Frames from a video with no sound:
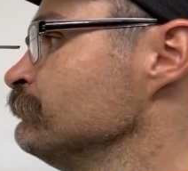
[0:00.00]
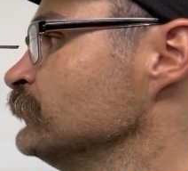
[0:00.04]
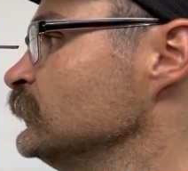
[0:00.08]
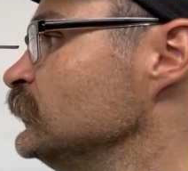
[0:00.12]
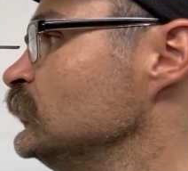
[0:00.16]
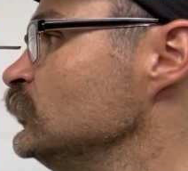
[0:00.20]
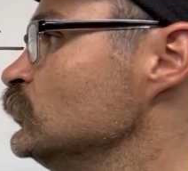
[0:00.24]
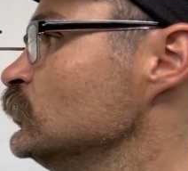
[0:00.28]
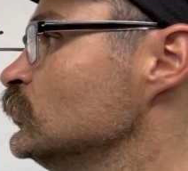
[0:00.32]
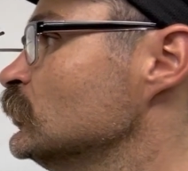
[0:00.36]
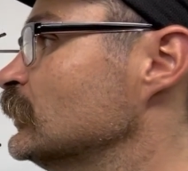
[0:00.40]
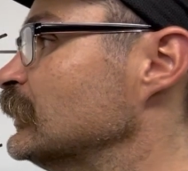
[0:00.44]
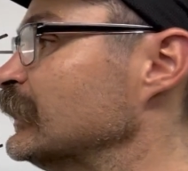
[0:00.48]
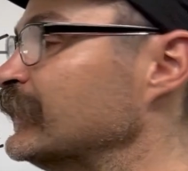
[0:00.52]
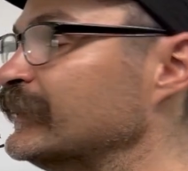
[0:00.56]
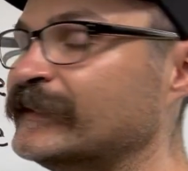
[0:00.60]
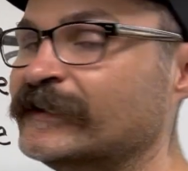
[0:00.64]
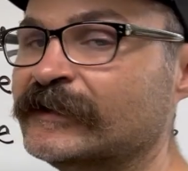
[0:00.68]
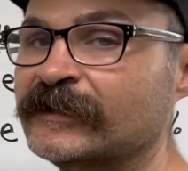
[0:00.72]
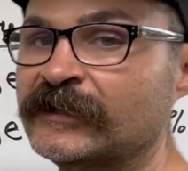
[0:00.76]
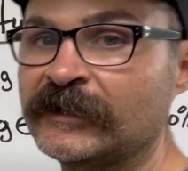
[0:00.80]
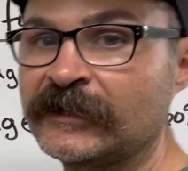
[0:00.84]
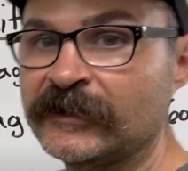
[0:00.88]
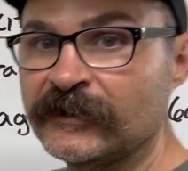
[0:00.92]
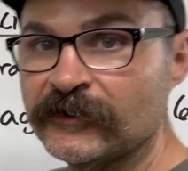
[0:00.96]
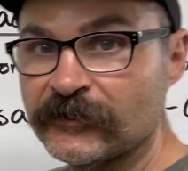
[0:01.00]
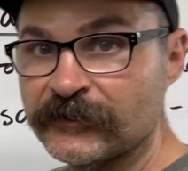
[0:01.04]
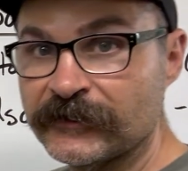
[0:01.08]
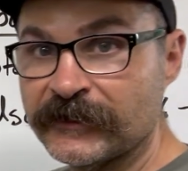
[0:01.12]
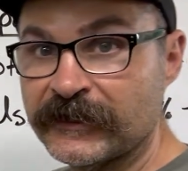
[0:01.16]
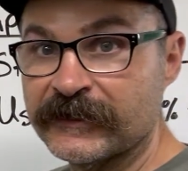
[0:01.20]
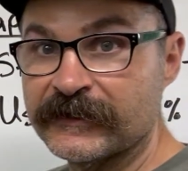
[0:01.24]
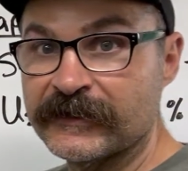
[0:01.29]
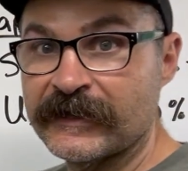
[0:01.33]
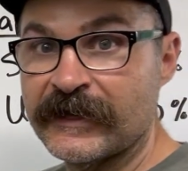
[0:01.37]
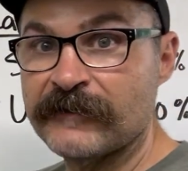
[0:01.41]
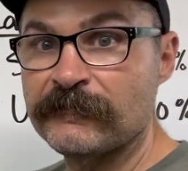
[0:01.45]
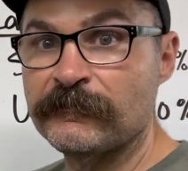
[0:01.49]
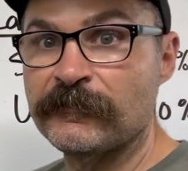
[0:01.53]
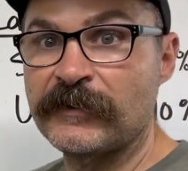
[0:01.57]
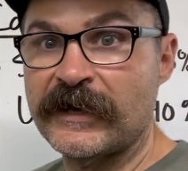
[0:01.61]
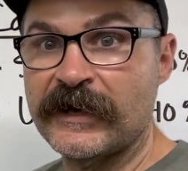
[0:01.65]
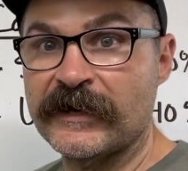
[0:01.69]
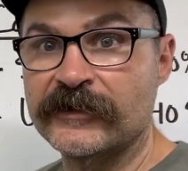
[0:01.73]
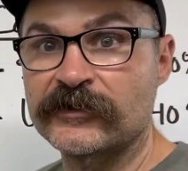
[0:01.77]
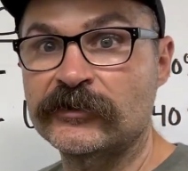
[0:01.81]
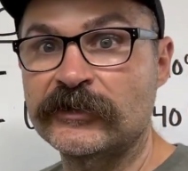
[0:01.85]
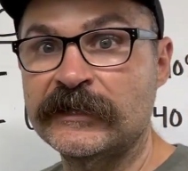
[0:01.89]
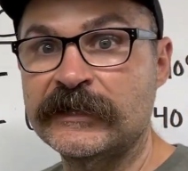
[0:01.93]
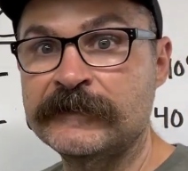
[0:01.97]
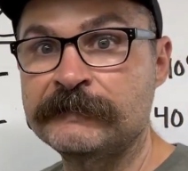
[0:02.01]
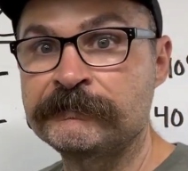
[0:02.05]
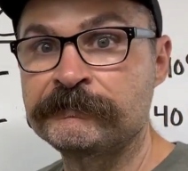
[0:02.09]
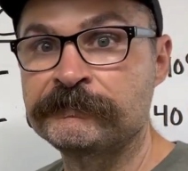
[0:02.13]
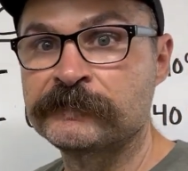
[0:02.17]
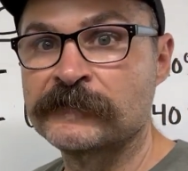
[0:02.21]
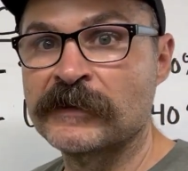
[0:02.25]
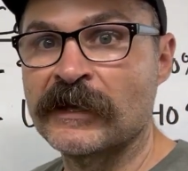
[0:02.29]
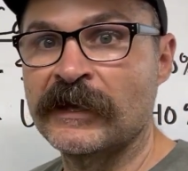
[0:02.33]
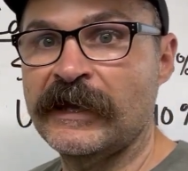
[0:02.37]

you are killing that battery.